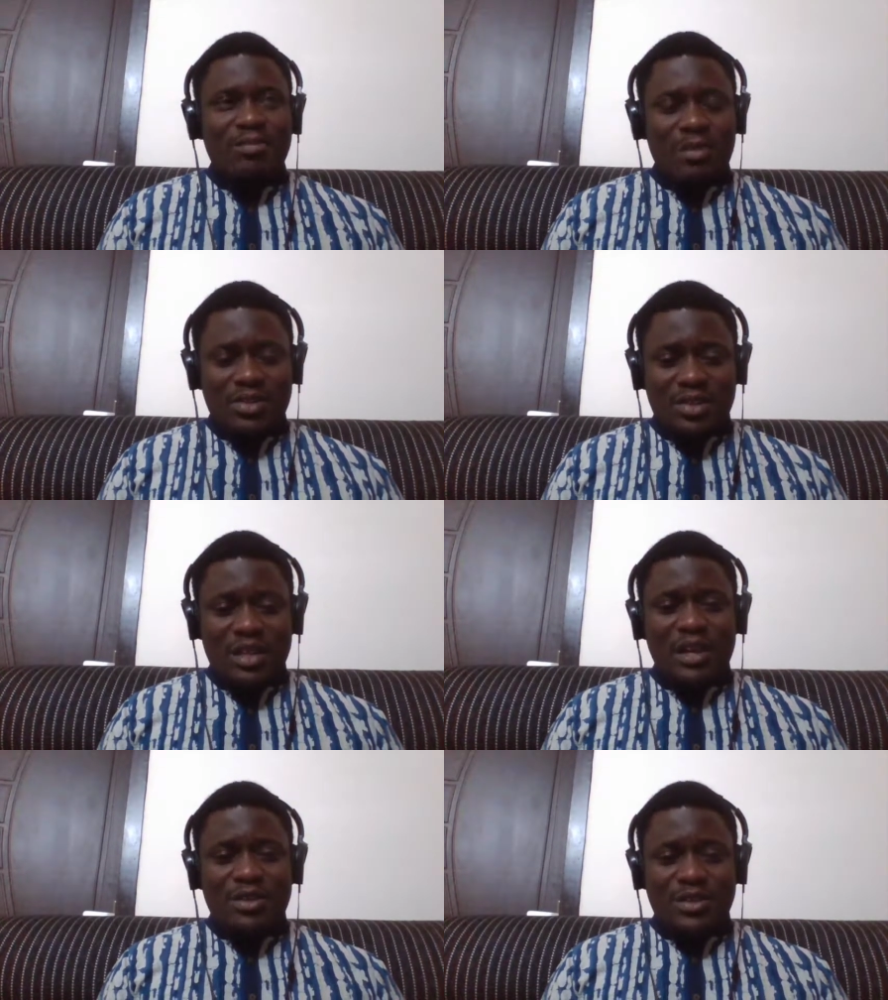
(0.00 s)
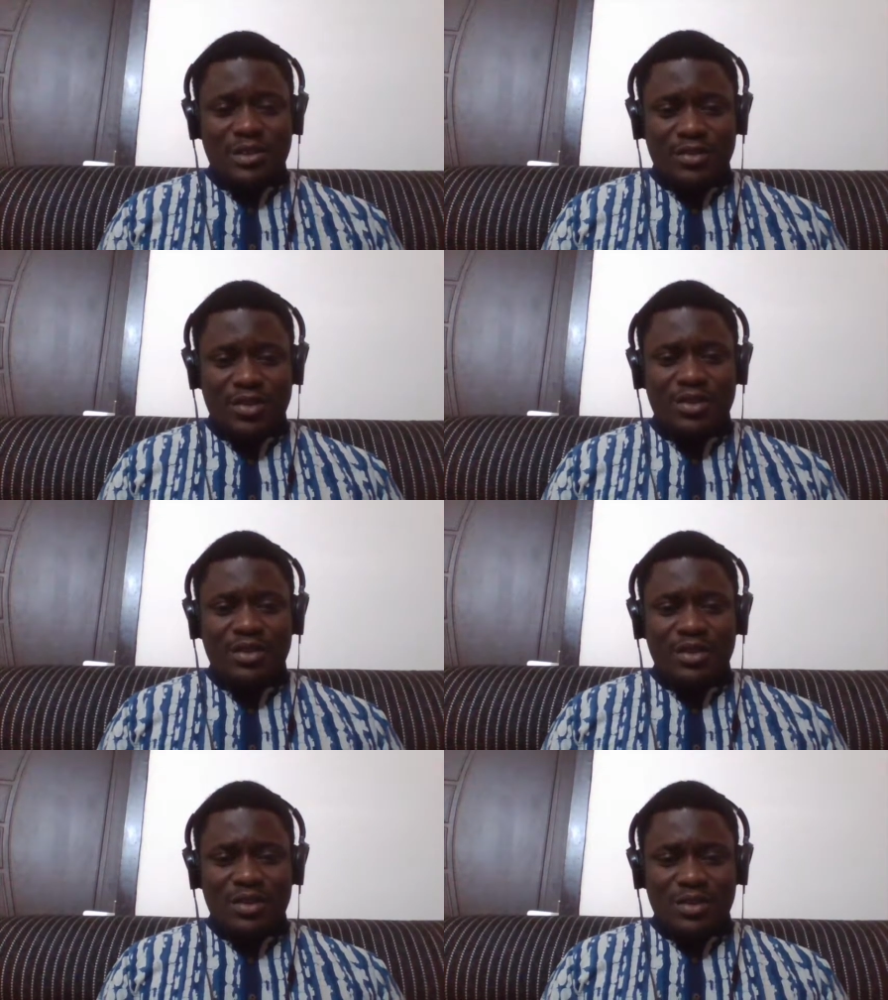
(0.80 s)
meta narratives
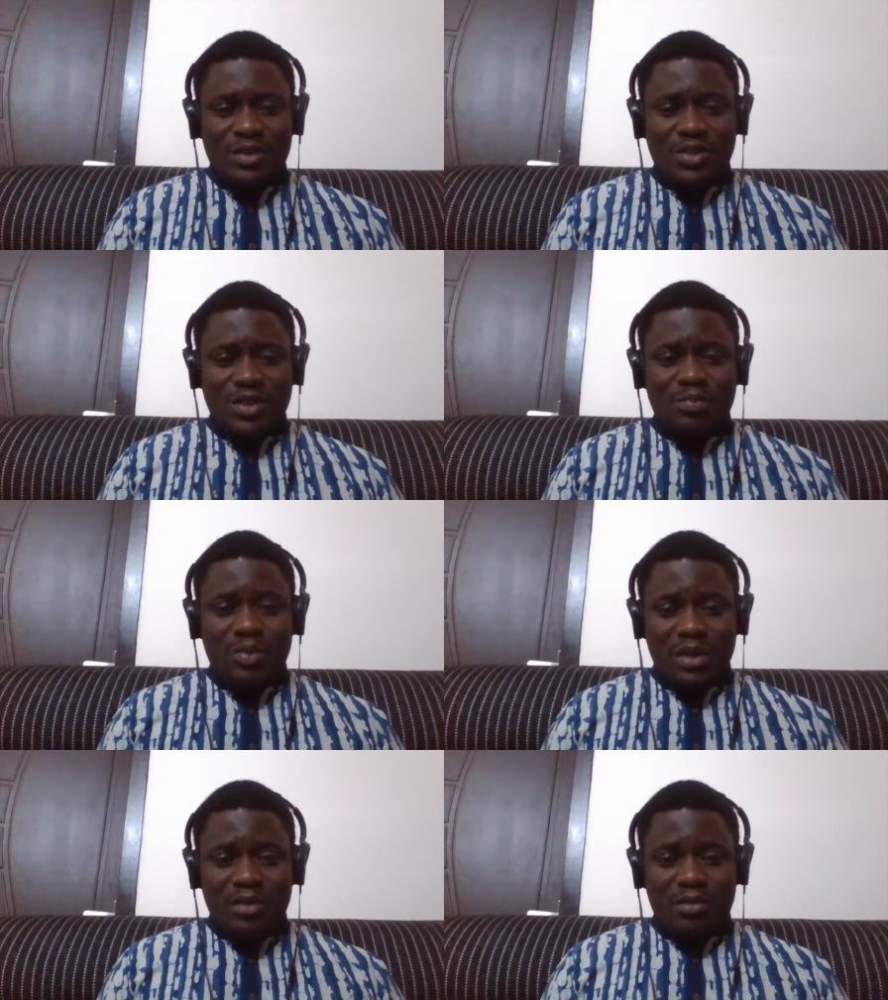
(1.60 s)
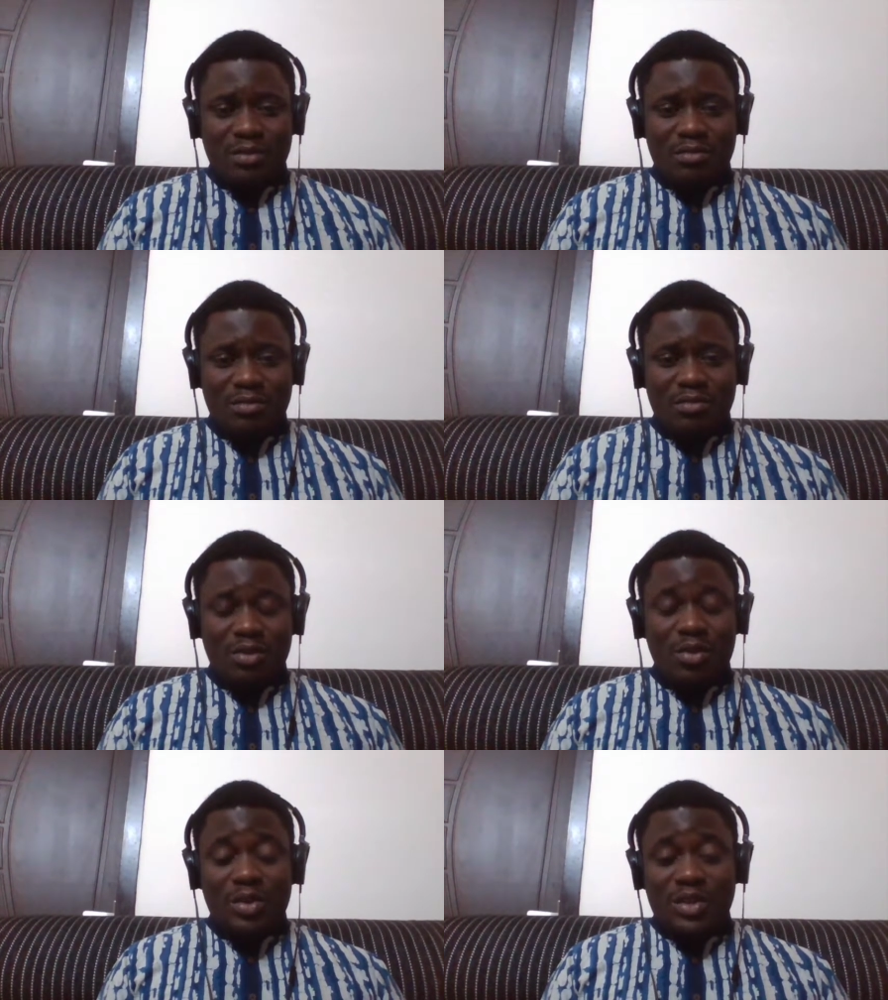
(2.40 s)
should be
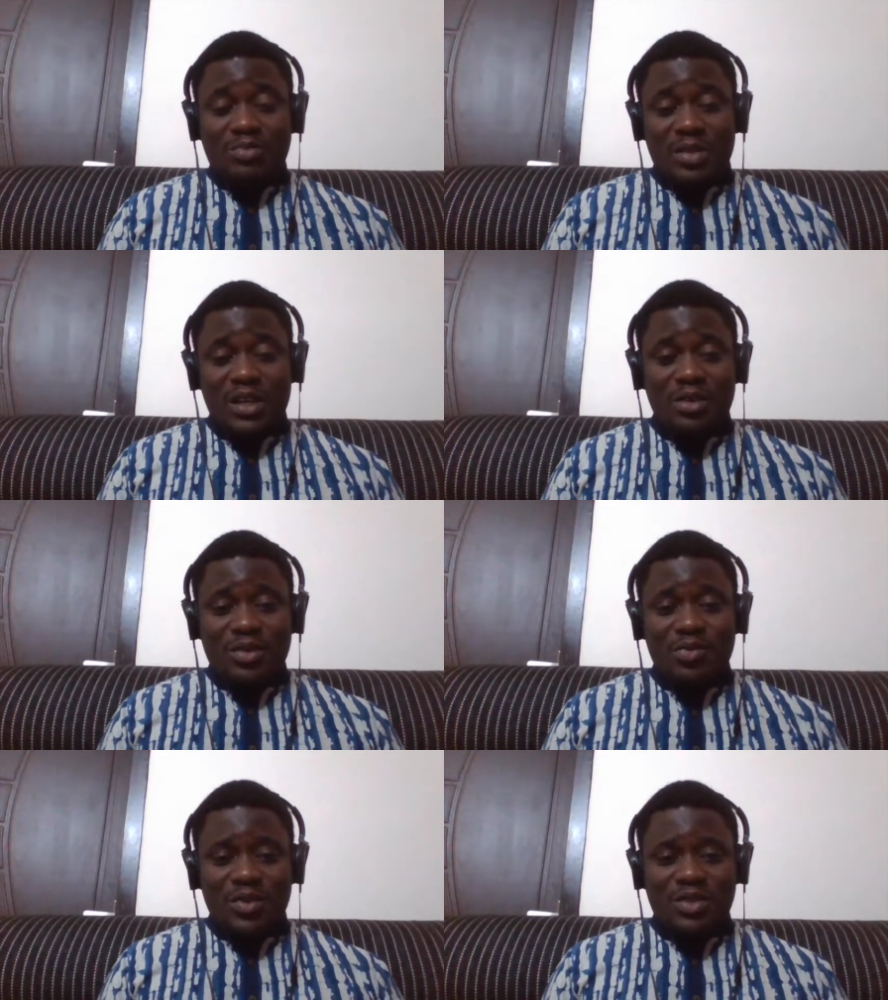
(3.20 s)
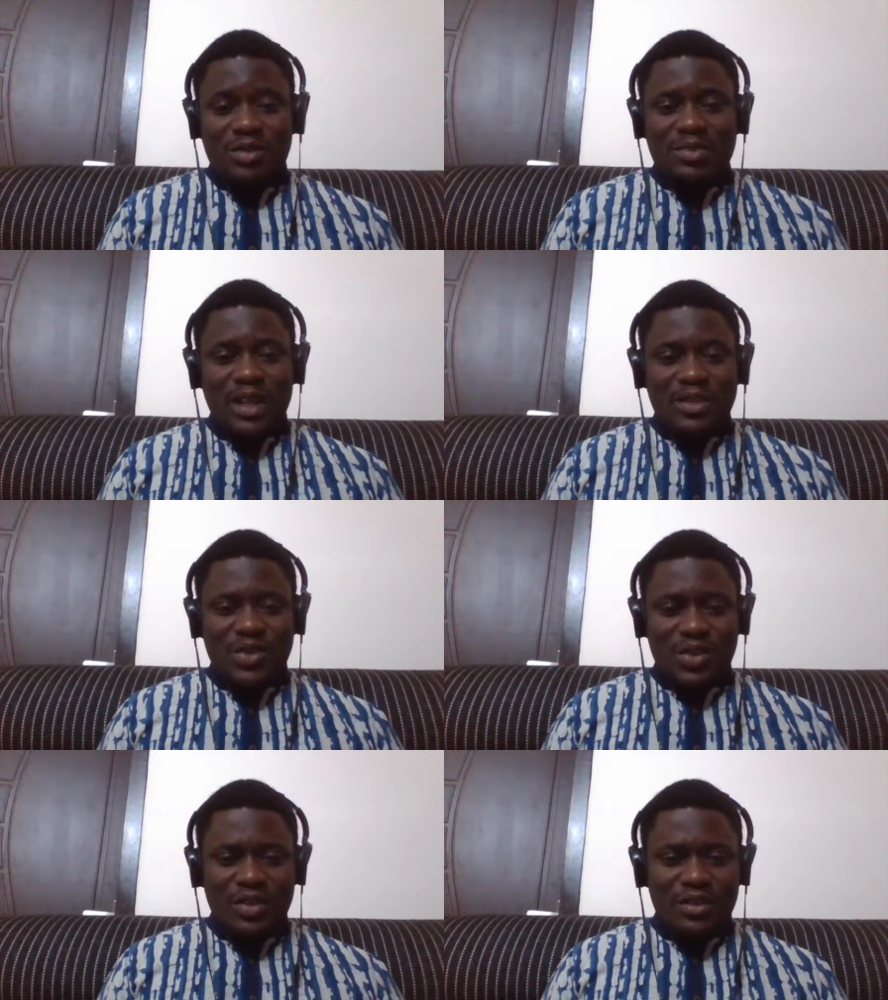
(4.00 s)
always be held with some
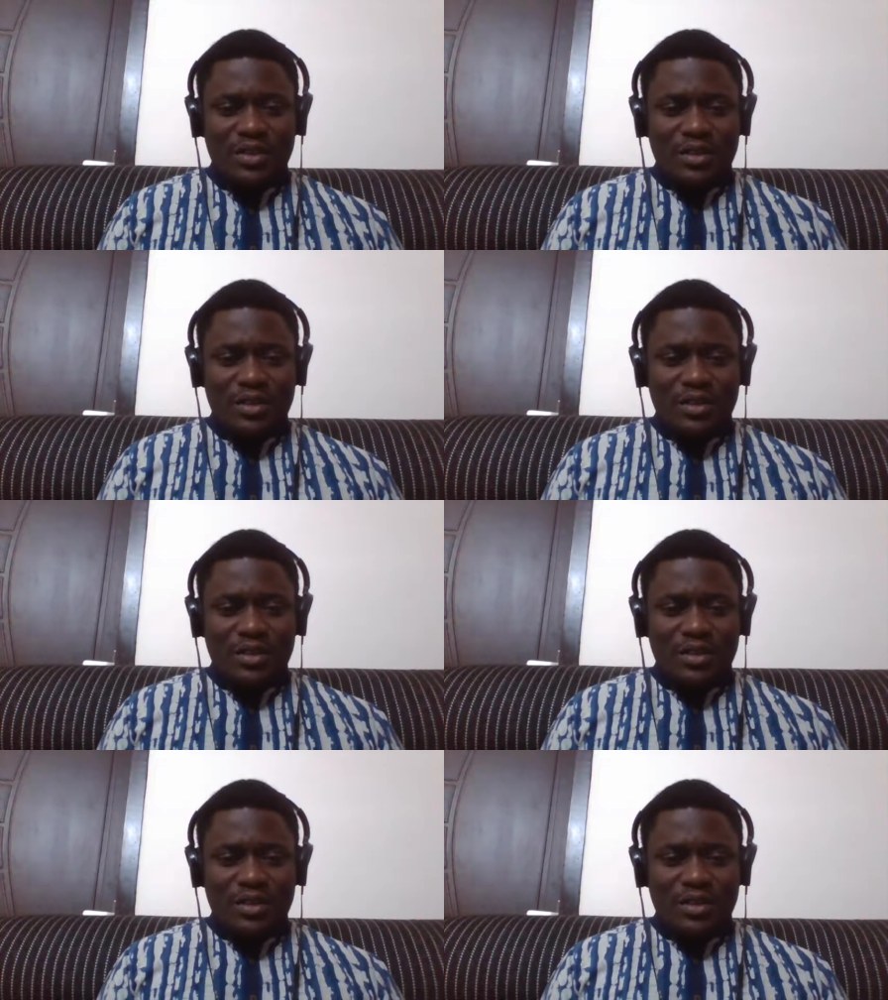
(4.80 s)
tension.